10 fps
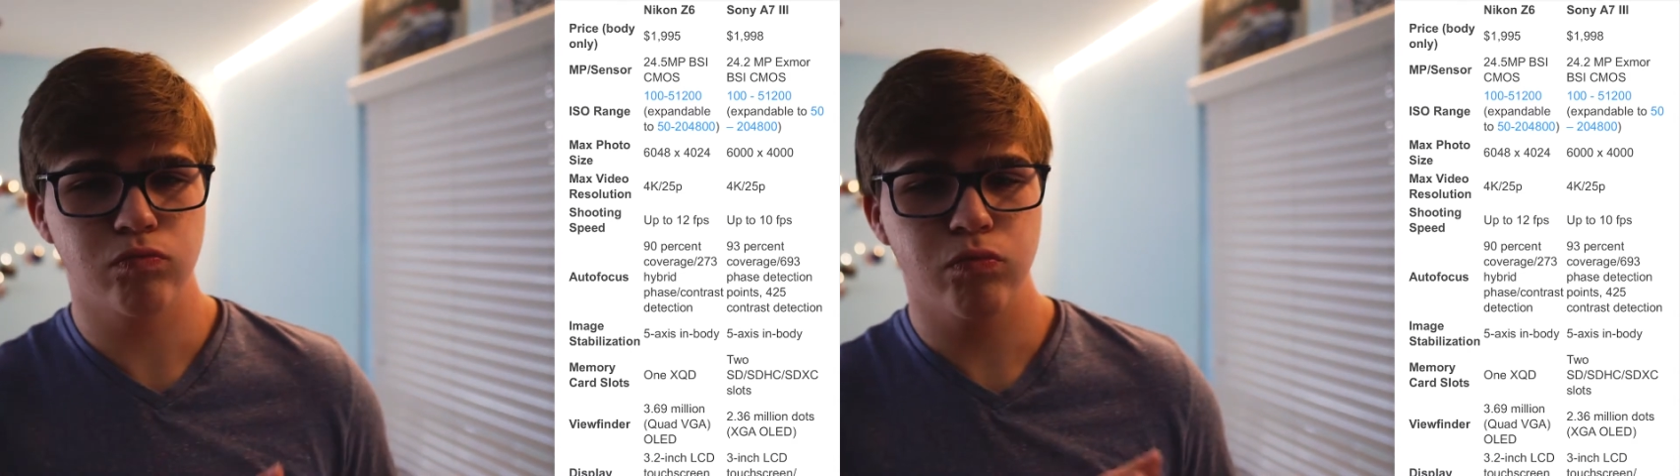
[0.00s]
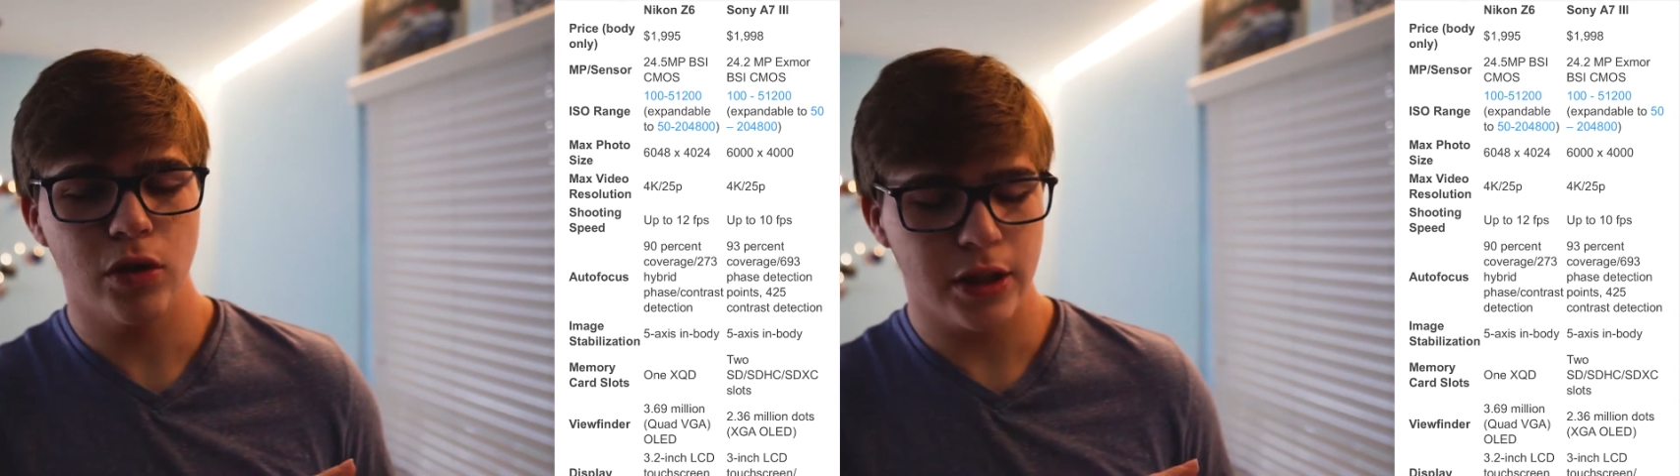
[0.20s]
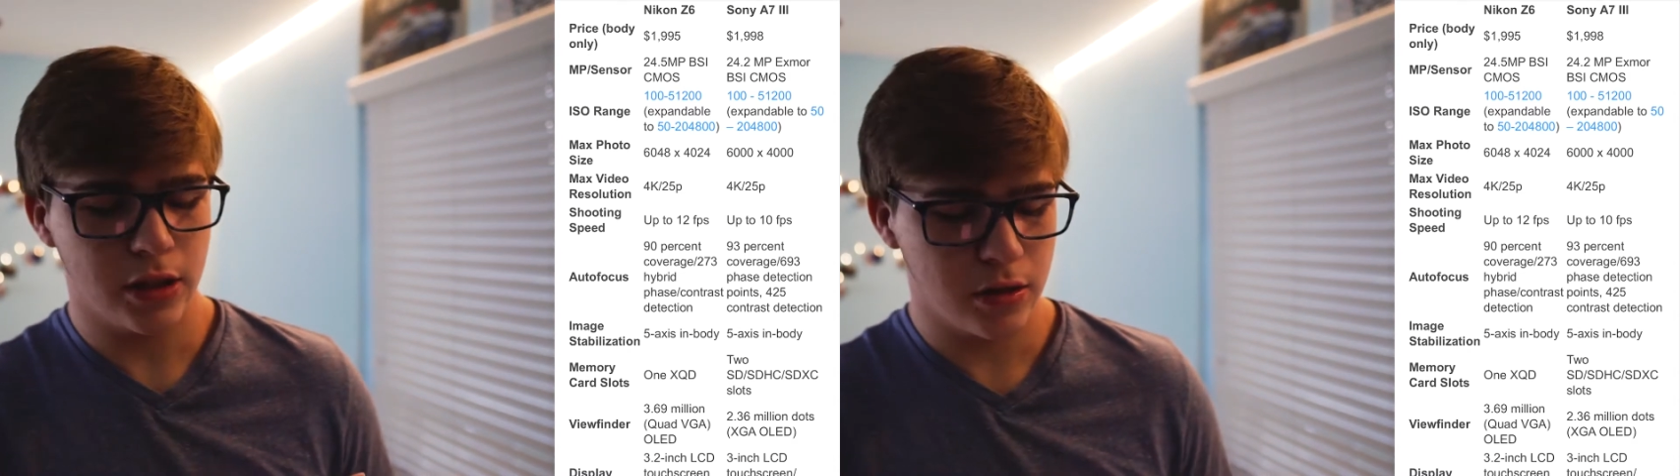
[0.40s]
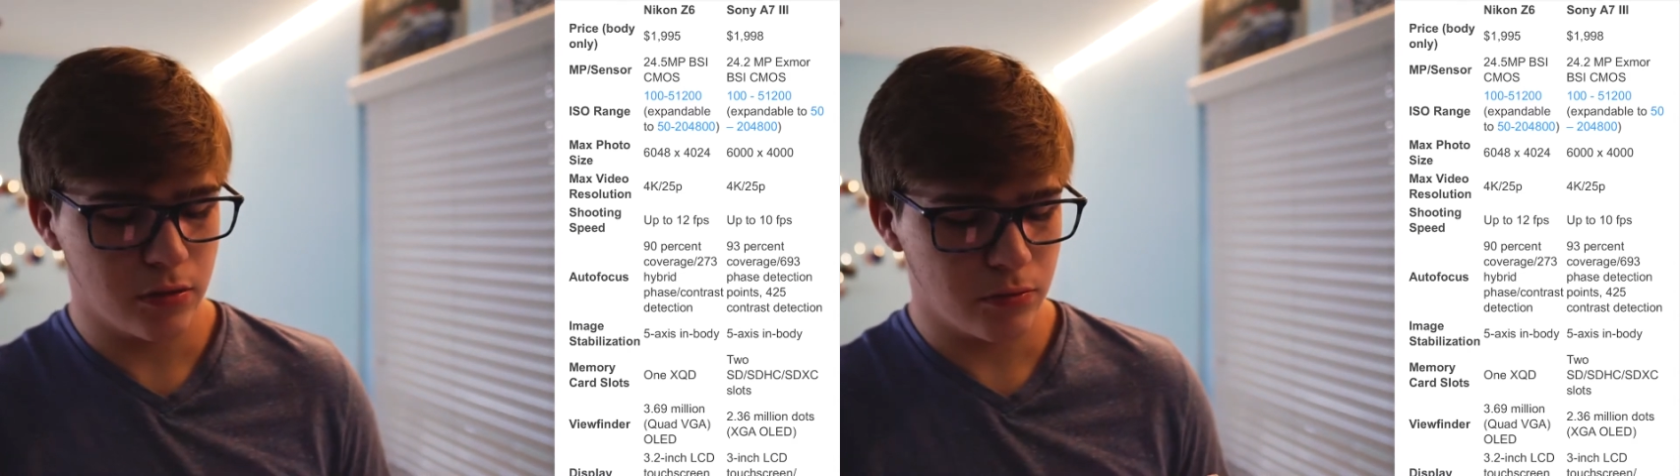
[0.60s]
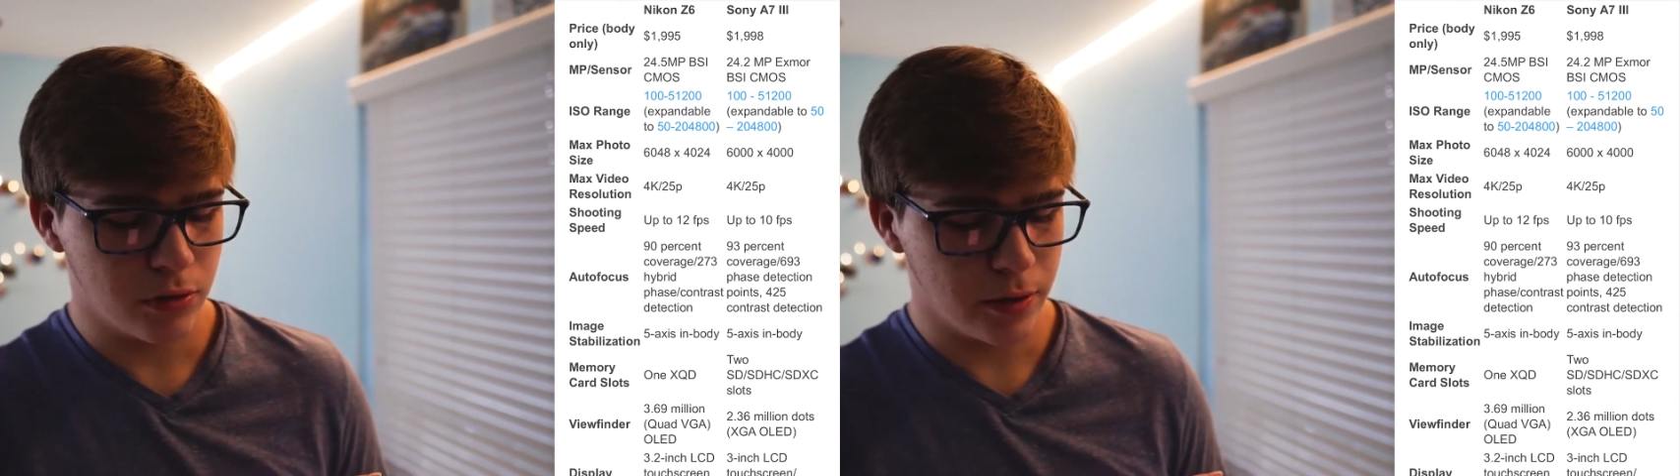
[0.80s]
pretty
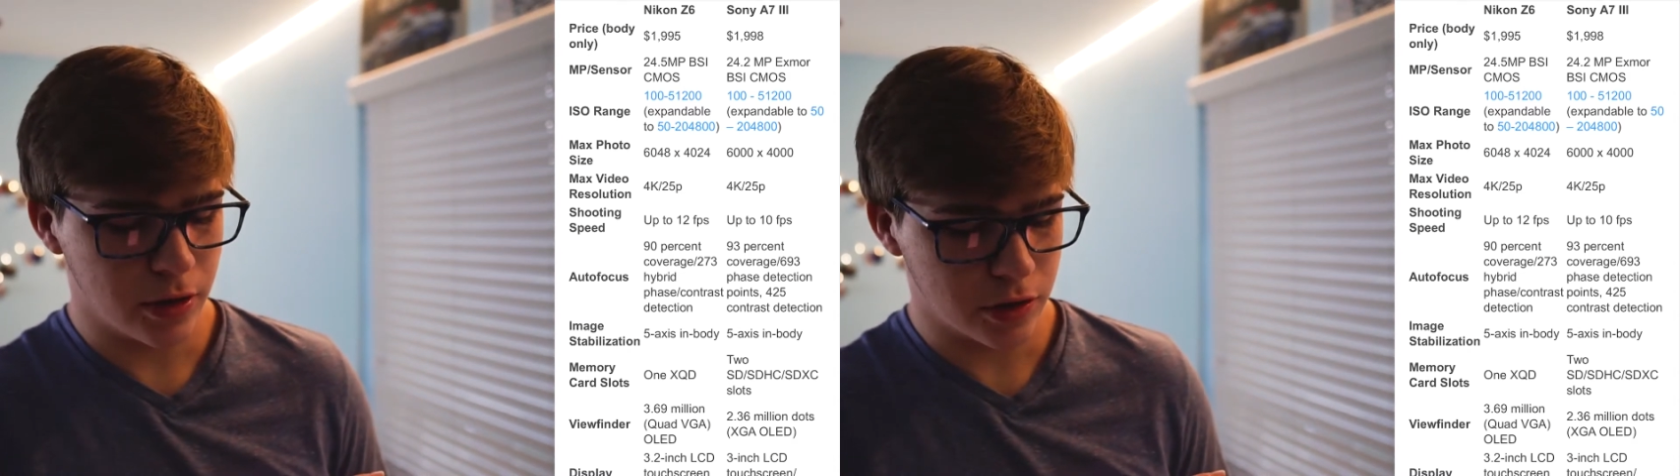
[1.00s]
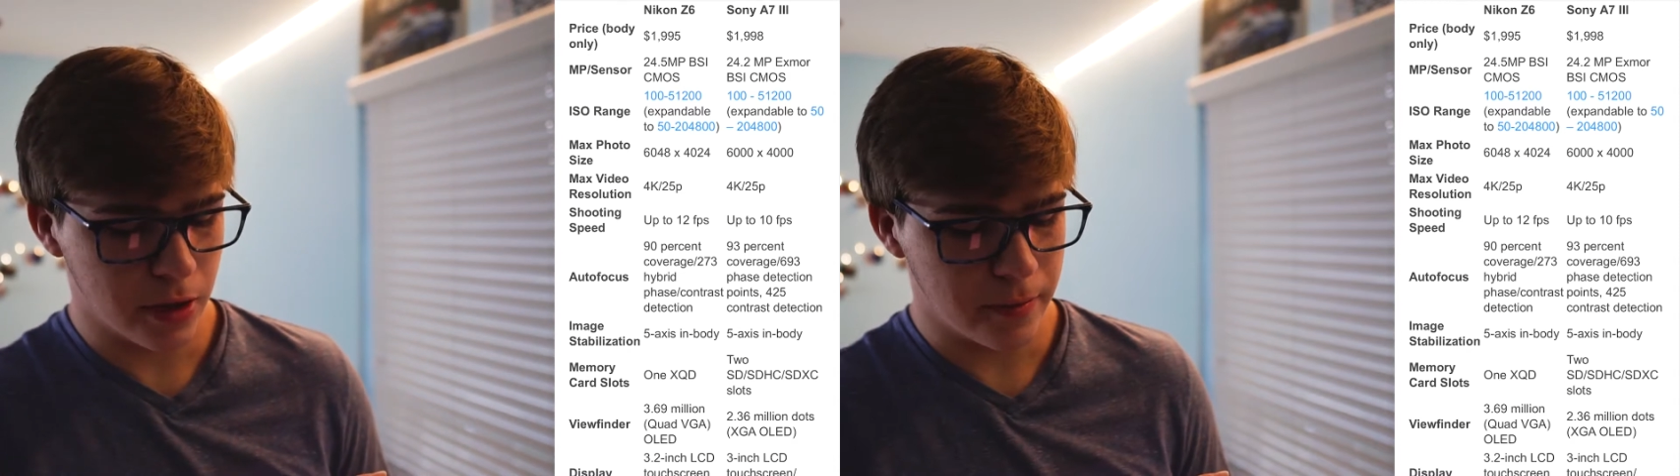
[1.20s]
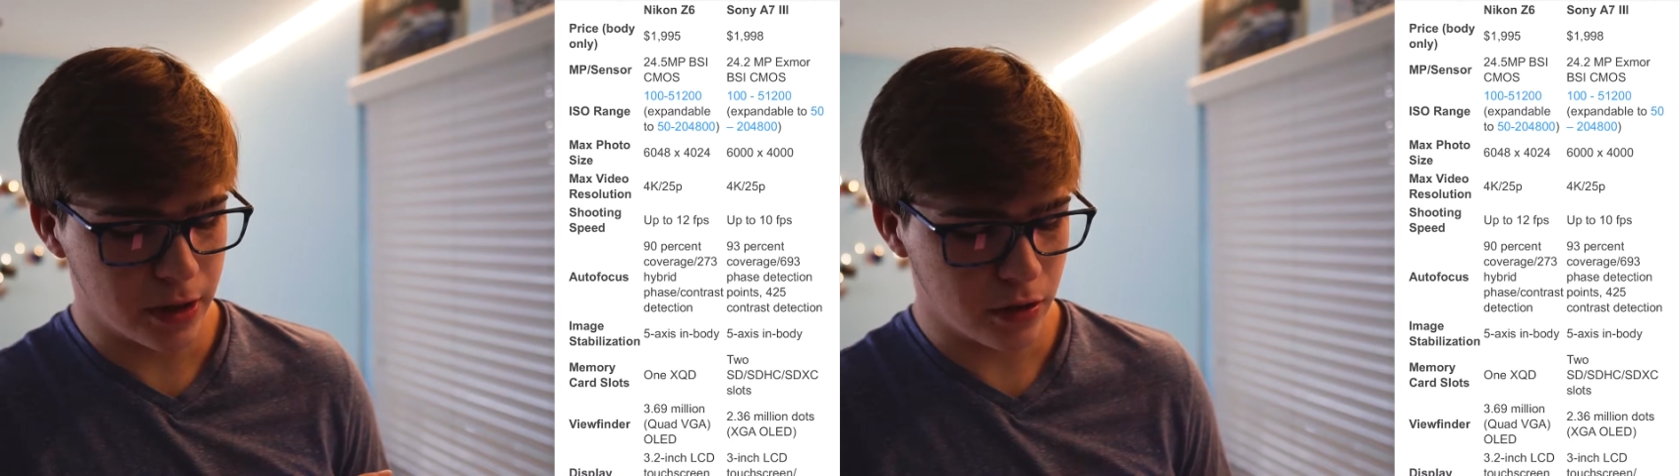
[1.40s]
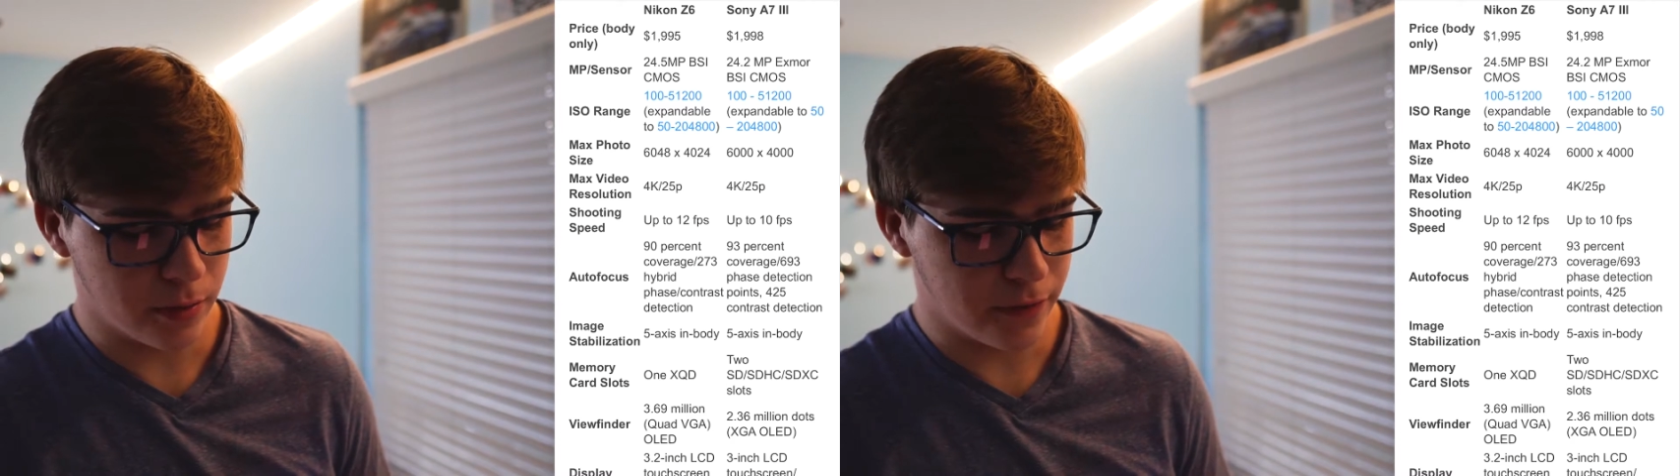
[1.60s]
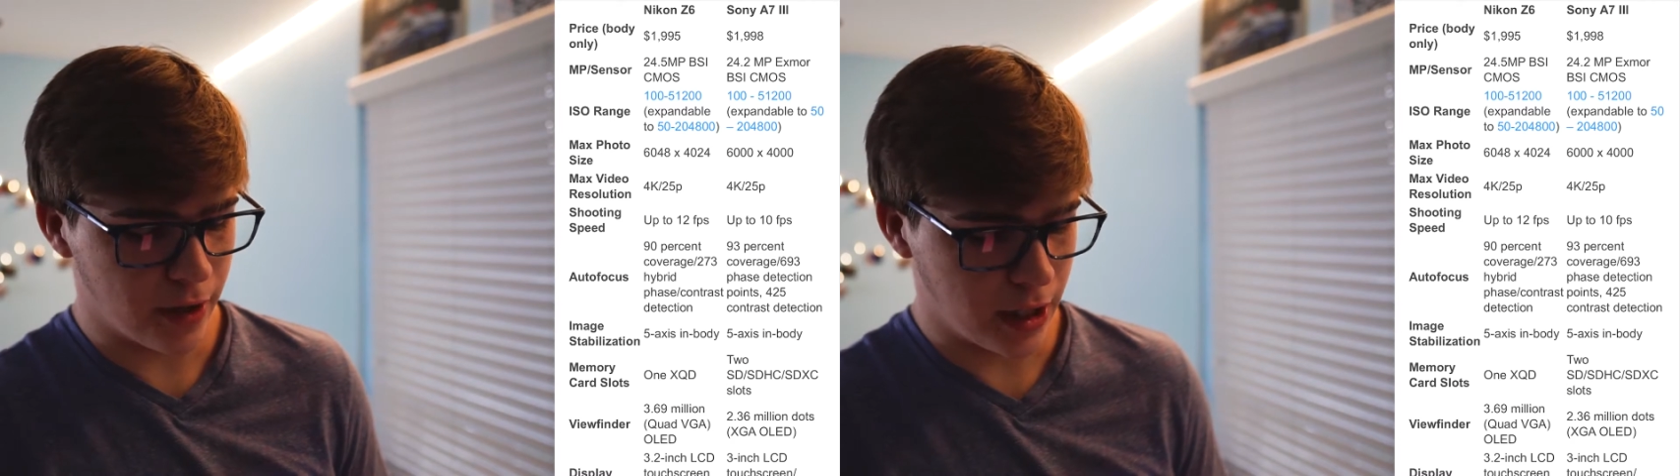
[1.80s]
much might be a little
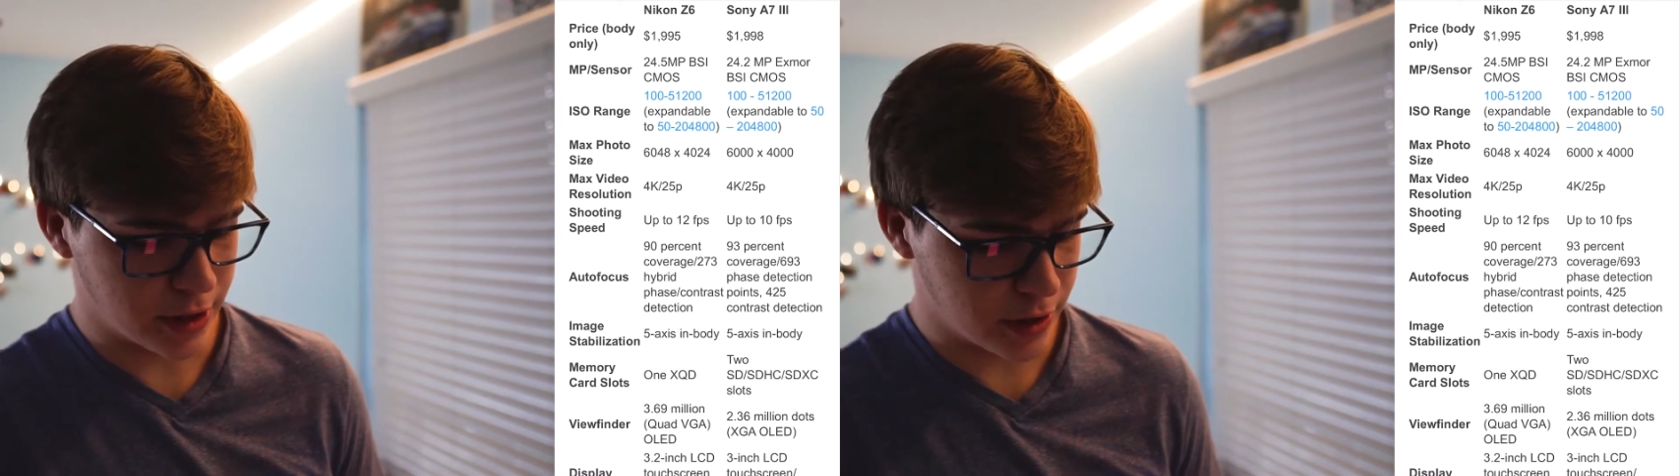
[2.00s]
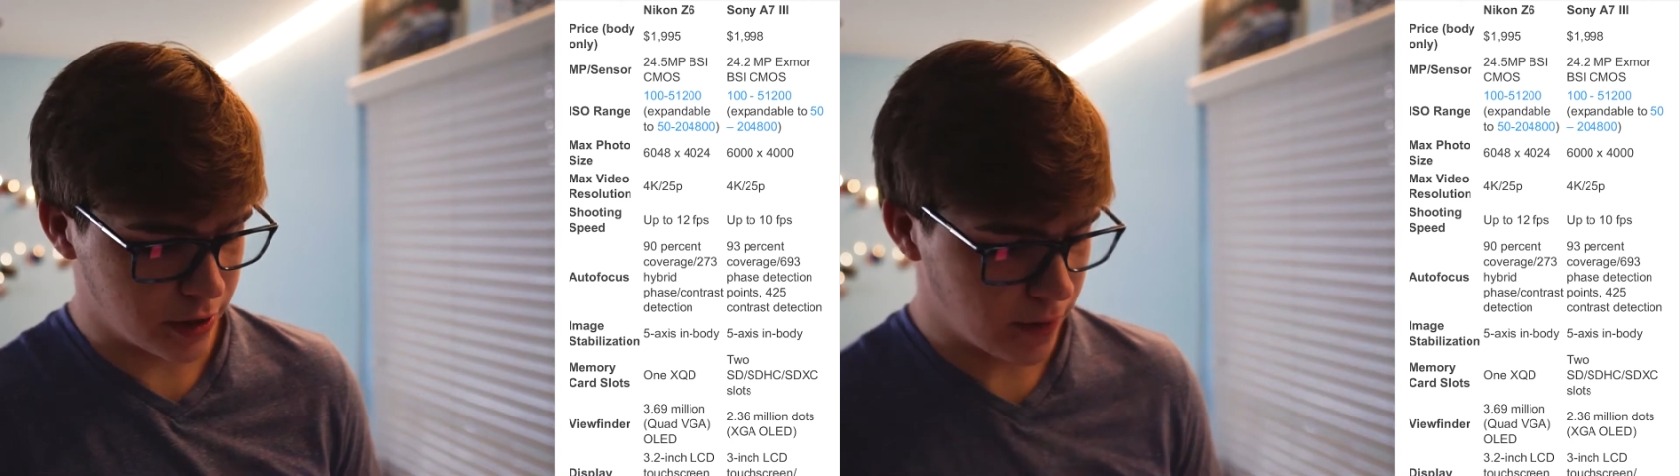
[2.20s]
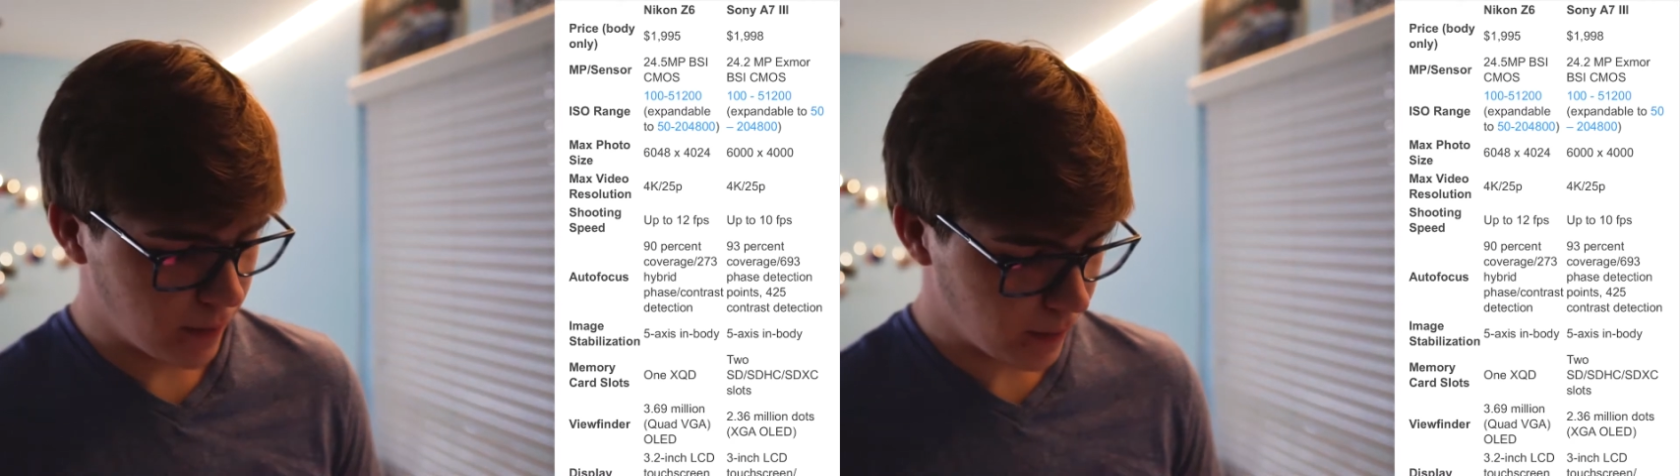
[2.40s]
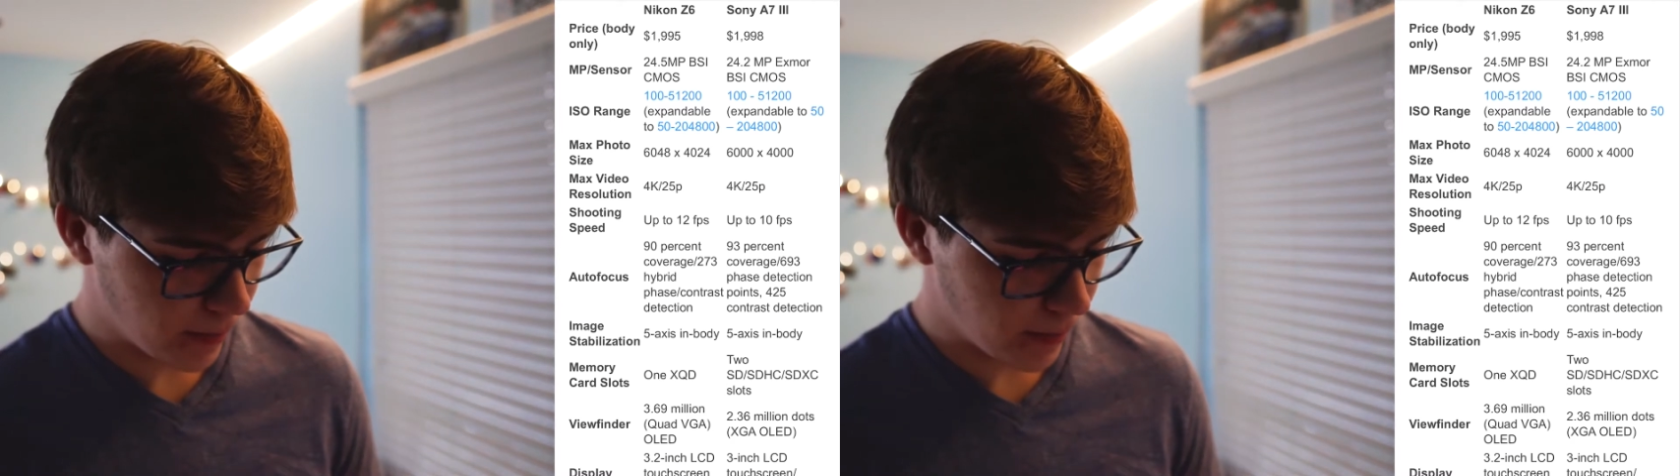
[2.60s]
bit faster.